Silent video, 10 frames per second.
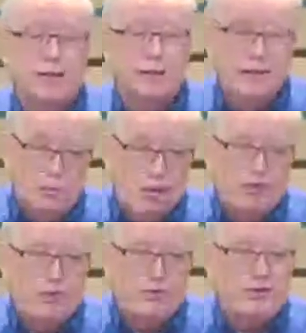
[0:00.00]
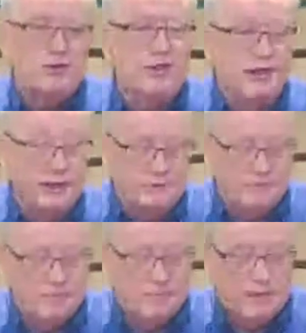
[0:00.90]
than what you just said.
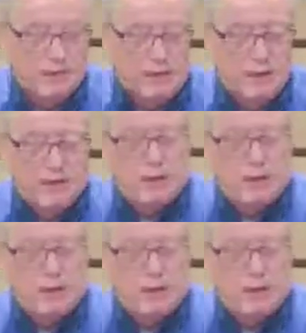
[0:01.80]
It's